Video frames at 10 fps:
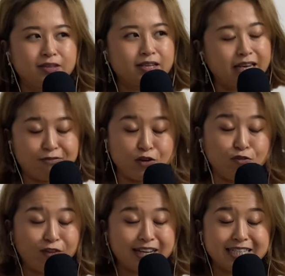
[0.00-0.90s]
If you
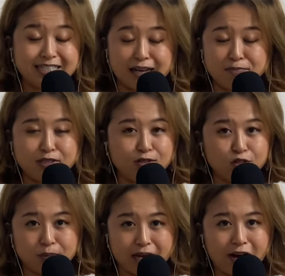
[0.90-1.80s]
find this episode to
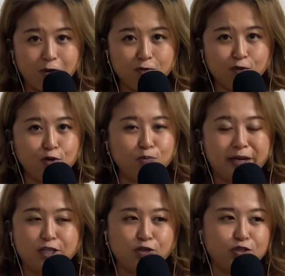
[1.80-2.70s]
be helpful,
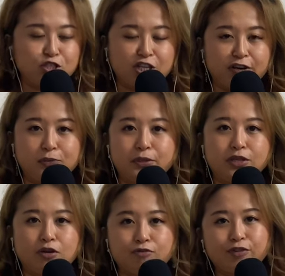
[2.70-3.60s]
make sure to share it with
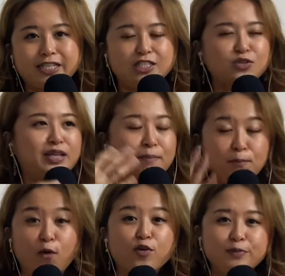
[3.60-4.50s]
your friends so that
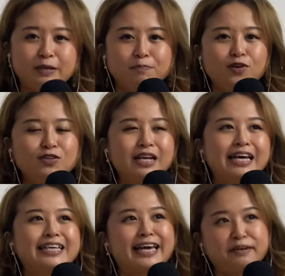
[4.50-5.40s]
more people
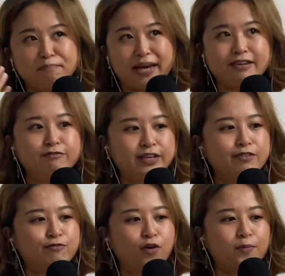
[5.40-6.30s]
can benefit
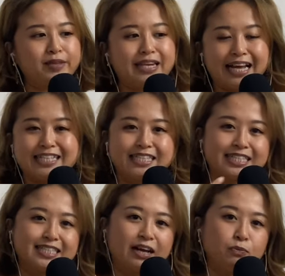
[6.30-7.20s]
from the
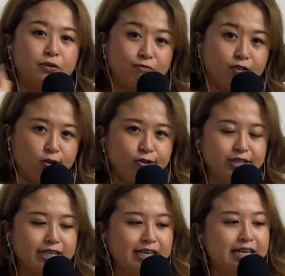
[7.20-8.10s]
lessons that we've
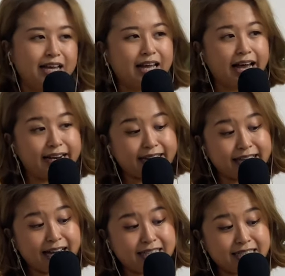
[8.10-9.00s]
learned. And I
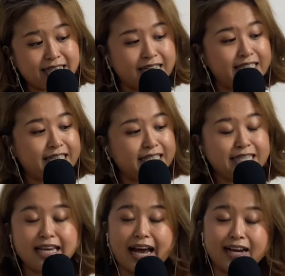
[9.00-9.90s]
guess this is
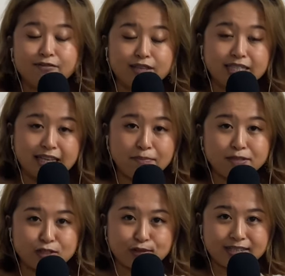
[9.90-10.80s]
the end of this
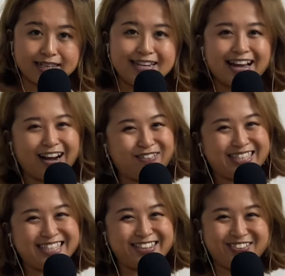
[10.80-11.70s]
episode. I would
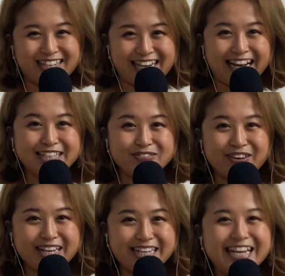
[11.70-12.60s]
see you in the next
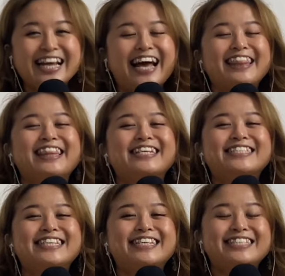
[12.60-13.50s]
one, and
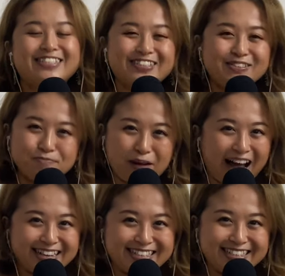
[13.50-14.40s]
this is
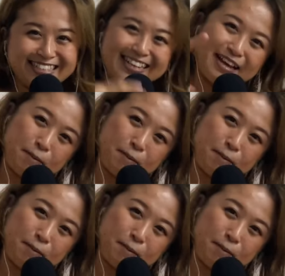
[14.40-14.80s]
goodbye.